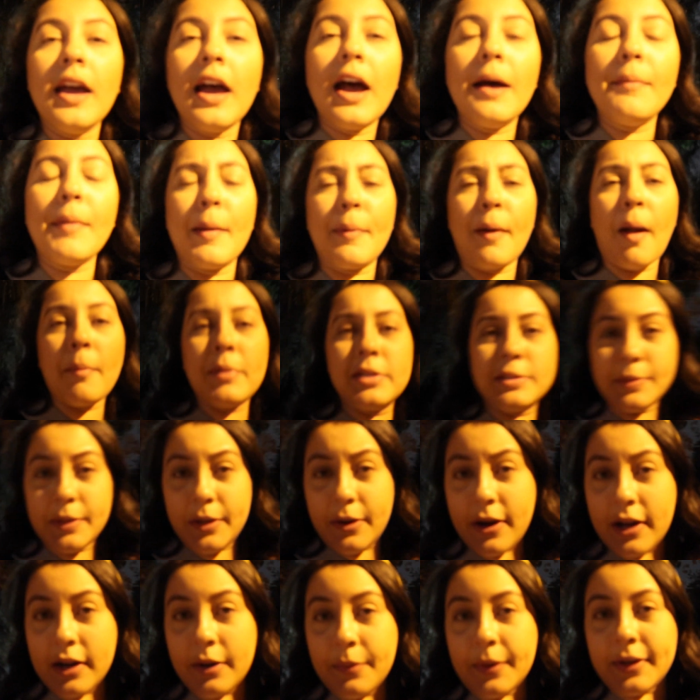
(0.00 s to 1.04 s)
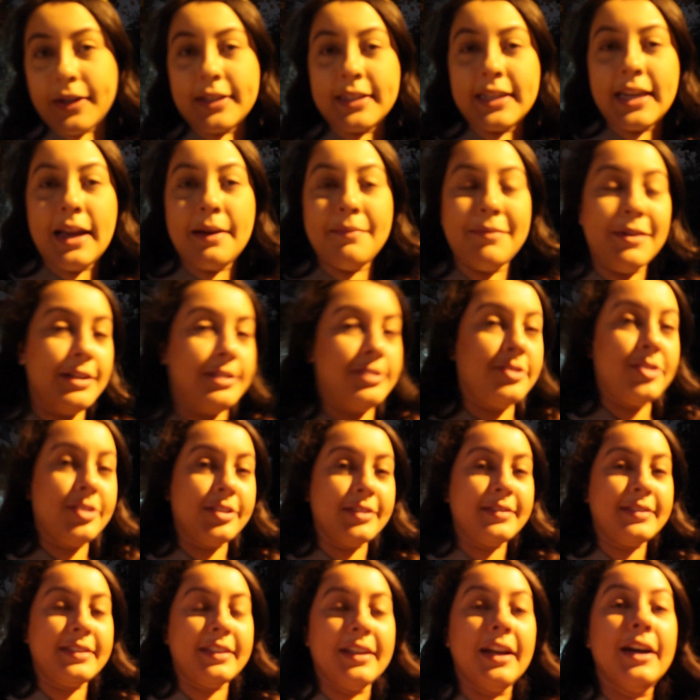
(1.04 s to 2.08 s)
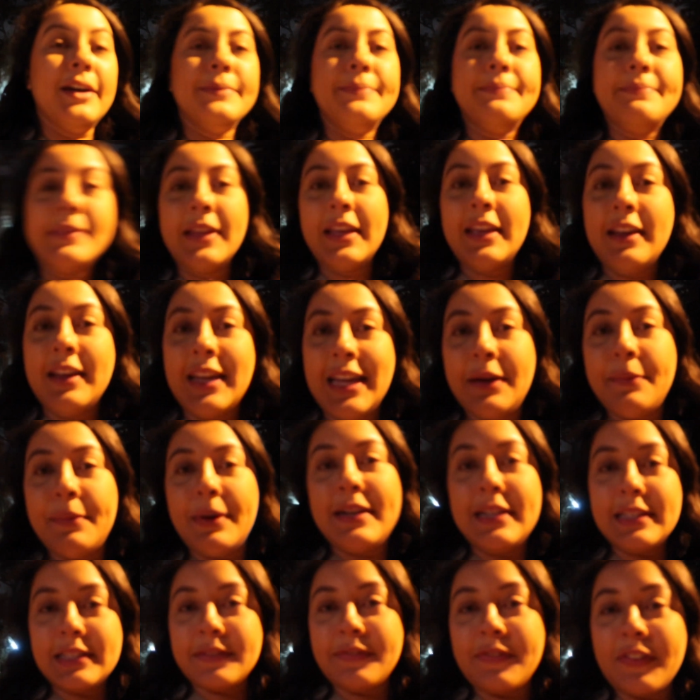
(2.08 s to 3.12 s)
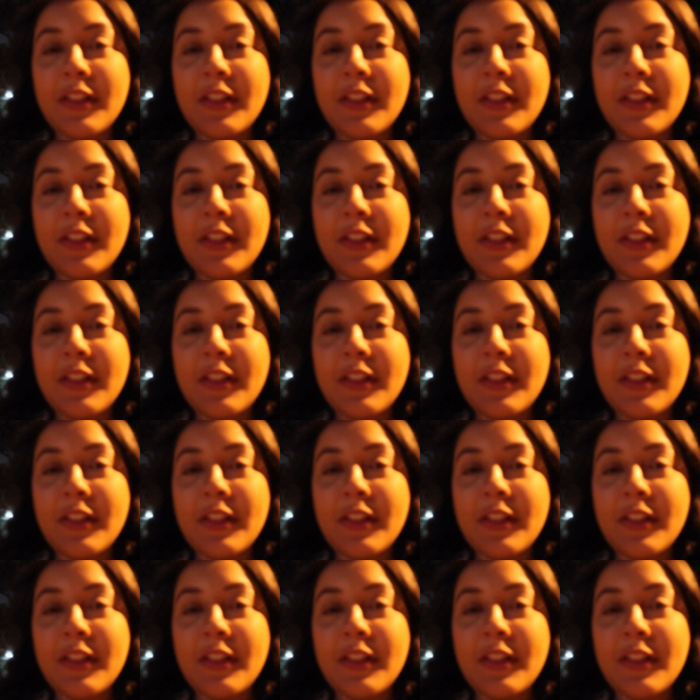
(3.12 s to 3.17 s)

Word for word: Yeah. I promise we know how to work a camera. It's just, you know, well, when it's